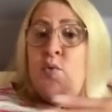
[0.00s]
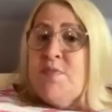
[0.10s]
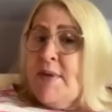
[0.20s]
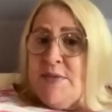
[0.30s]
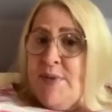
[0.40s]
This
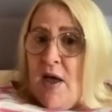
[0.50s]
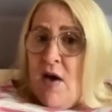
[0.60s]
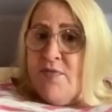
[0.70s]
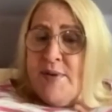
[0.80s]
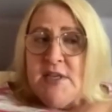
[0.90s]
always makes me
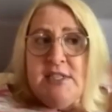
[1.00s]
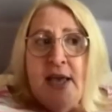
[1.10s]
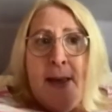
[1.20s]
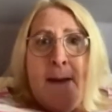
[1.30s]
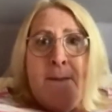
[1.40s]
laugh
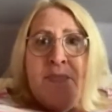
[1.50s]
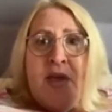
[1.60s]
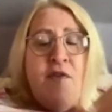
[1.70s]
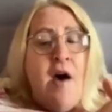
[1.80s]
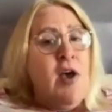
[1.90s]
because
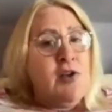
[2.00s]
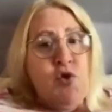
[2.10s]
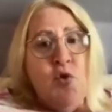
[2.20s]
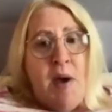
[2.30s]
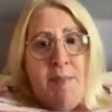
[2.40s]
if I
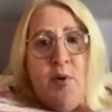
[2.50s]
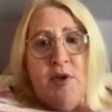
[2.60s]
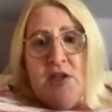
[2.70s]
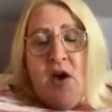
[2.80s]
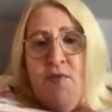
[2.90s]
asked all my
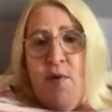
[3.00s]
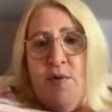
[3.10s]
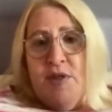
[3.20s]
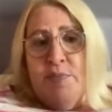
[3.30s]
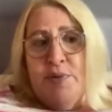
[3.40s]
boys that I've
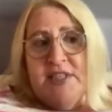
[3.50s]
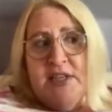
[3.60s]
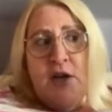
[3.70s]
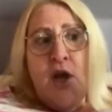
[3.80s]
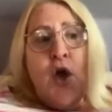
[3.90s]
worked with in
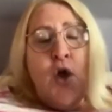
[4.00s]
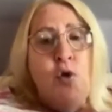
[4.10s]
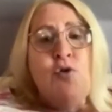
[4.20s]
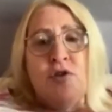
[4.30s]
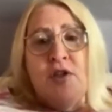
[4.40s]
prison,
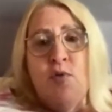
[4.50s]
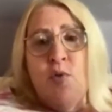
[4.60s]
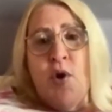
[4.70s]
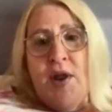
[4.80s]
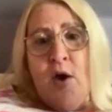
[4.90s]
who do you
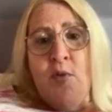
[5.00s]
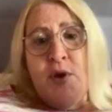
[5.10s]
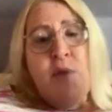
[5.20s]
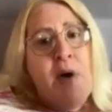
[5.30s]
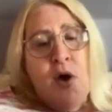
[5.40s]
think would want to
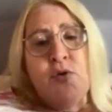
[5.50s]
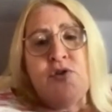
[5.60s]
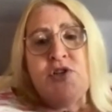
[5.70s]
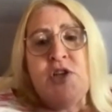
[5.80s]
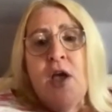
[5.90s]
help you
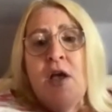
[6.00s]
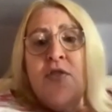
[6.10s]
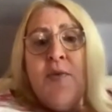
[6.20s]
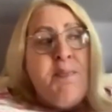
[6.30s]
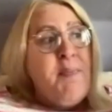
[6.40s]
most?
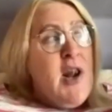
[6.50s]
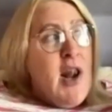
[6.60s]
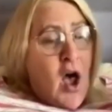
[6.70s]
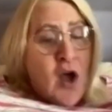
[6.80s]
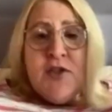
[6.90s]
The
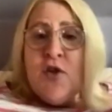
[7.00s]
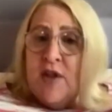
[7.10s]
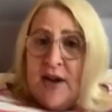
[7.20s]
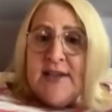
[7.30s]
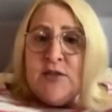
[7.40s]
last
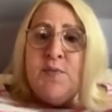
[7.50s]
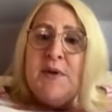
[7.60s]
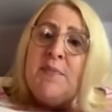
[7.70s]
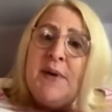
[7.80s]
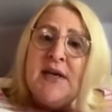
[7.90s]
on the list
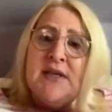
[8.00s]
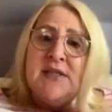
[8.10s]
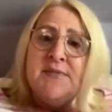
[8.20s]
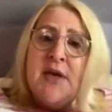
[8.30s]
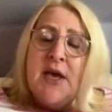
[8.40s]
would be the
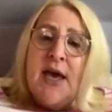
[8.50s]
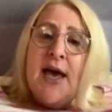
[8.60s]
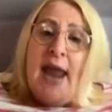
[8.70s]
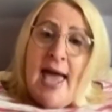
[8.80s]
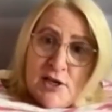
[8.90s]
police.
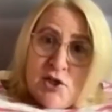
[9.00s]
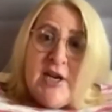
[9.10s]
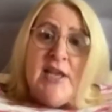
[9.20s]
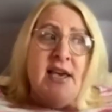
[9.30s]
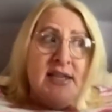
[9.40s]
And
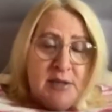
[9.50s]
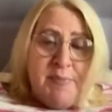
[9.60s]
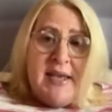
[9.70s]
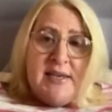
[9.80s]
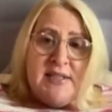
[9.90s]
actually, it's
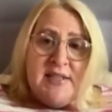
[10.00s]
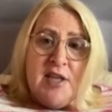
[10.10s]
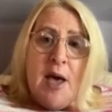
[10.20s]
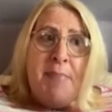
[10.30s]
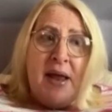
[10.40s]
the police
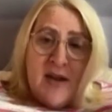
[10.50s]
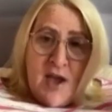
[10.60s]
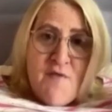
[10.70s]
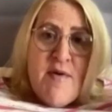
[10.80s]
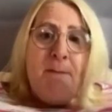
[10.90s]
that are
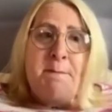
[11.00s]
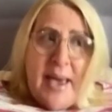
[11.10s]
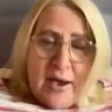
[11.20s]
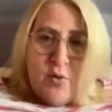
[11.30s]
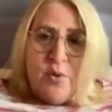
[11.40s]
bending over
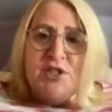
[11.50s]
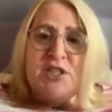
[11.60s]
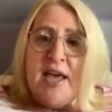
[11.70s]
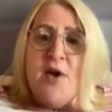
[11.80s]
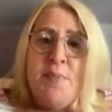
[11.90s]

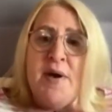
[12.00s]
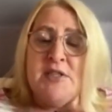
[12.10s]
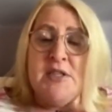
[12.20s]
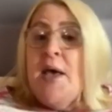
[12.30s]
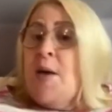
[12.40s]
backwards to help
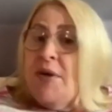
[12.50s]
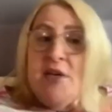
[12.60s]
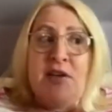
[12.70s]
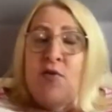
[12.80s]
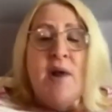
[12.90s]
us
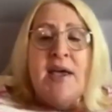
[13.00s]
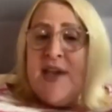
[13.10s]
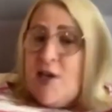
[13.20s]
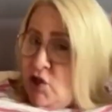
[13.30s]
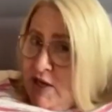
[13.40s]
because they're all
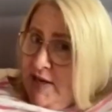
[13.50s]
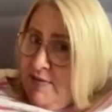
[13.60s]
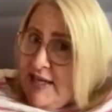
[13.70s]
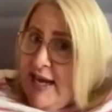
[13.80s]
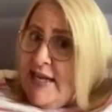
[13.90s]

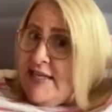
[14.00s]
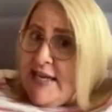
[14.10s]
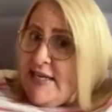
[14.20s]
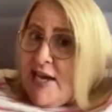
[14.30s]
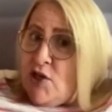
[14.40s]
ADHD.
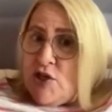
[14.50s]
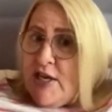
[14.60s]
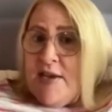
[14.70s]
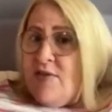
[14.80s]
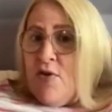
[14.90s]
Daly's
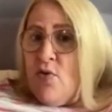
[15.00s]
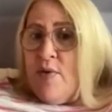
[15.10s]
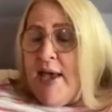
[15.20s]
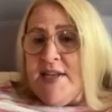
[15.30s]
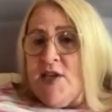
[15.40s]
ADHD. They're
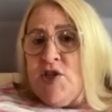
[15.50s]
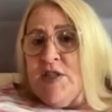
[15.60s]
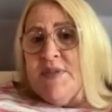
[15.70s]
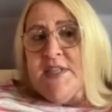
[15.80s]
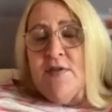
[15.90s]
all
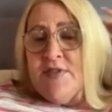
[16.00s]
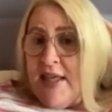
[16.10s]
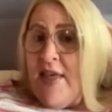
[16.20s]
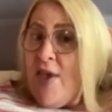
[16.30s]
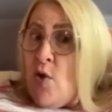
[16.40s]
ADHD themselves.
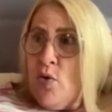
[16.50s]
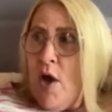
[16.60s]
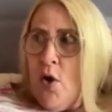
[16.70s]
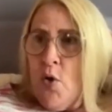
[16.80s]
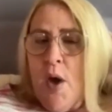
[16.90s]
And they all
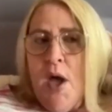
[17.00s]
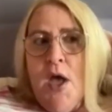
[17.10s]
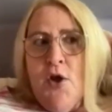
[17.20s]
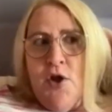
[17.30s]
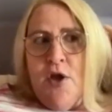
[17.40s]
know,
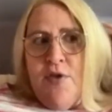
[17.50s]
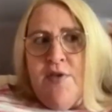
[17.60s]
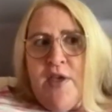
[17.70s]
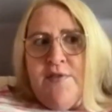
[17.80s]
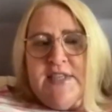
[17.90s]

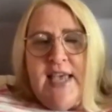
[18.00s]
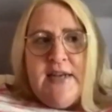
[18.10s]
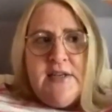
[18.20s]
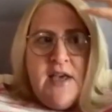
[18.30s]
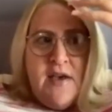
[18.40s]
they've
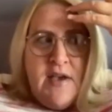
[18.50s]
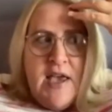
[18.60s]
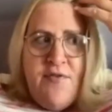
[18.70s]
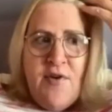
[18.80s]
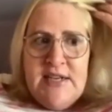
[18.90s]
said,
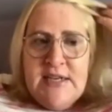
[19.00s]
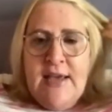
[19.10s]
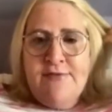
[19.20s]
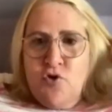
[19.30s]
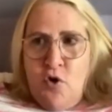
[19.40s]
if I
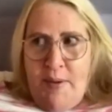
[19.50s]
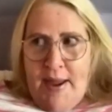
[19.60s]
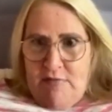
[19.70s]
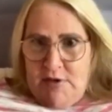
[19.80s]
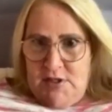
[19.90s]
didn't have strong
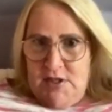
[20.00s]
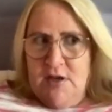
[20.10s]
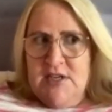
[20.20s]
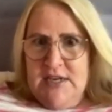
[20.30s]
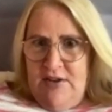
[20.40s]
parents
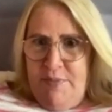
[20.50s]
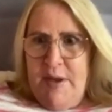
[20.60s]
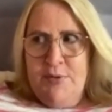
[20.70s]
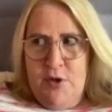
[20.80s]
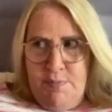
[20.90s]
and I didn't have
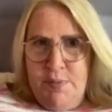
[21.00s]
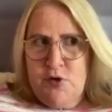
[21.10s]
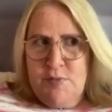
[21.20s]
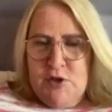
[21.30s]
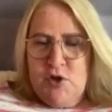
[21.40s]
people that had
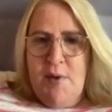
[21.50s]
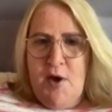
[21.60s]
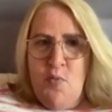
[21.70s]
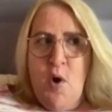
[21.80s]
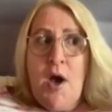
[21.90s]
pushed me to do
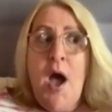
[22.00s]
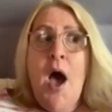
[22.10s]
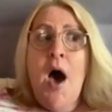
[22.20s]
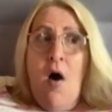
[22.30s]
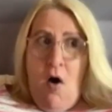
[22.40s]
my homework,
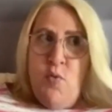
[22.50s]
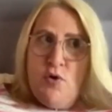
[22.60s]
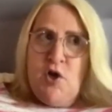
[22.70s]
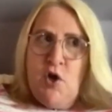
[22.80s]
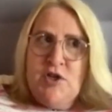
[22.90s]
I
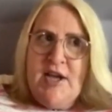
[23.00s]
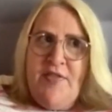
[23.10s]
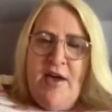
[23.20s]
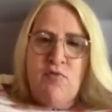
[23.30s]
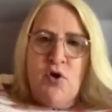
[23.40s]
would have gone
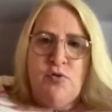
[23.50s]
down that